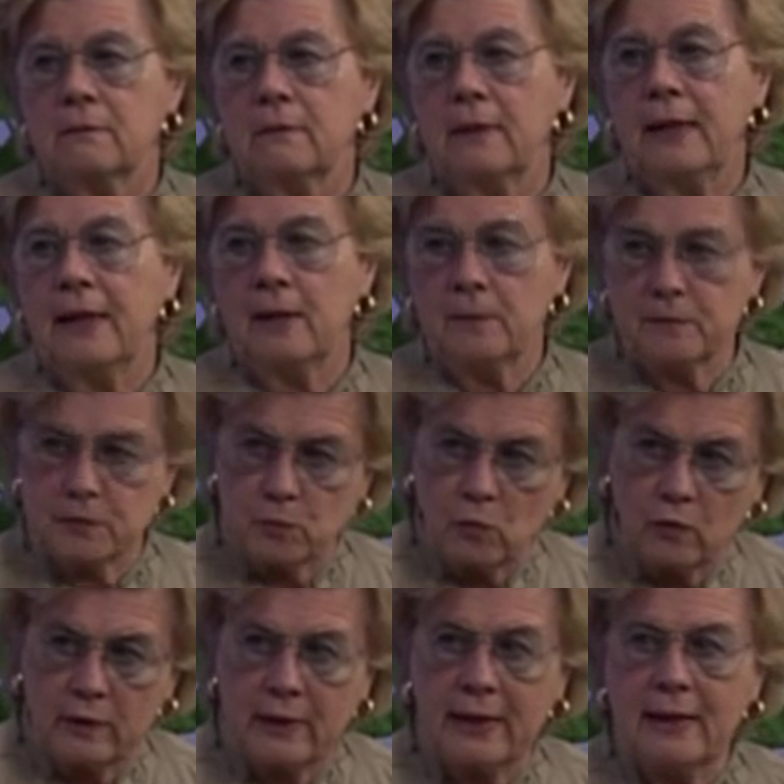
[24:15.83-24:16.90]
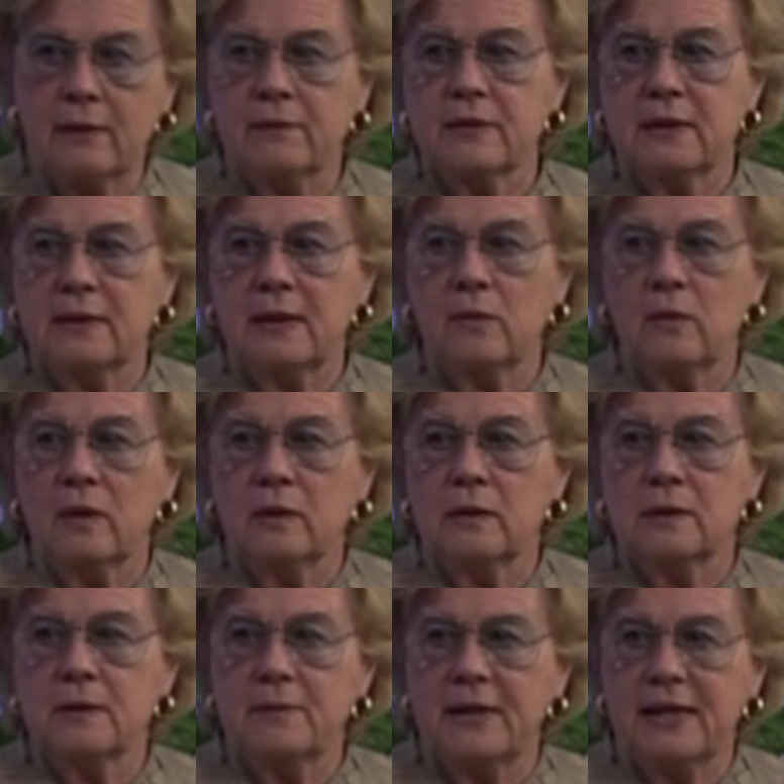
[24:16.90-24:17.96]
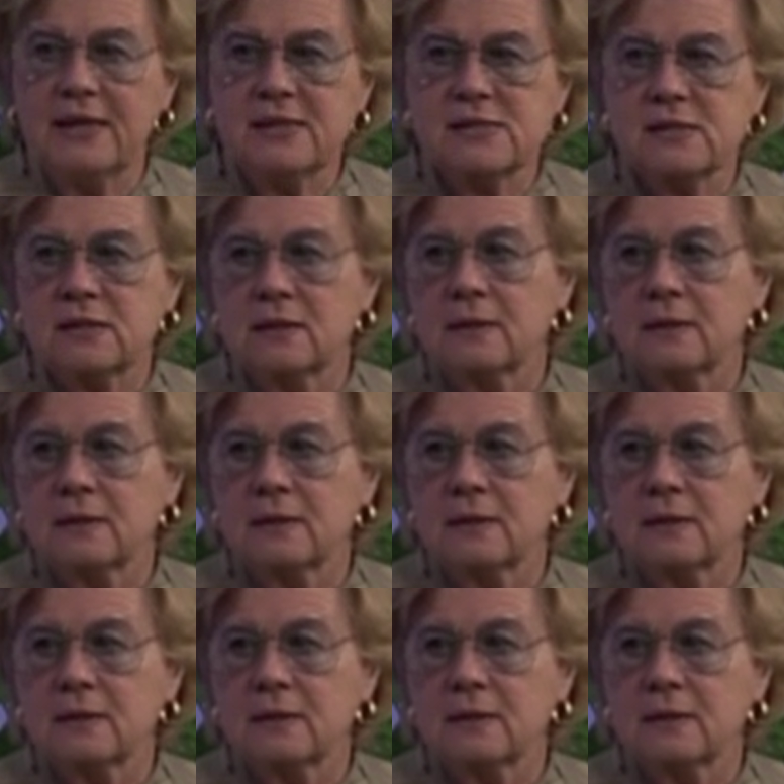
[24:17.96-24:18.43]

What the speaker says: helped more now than they were in the past?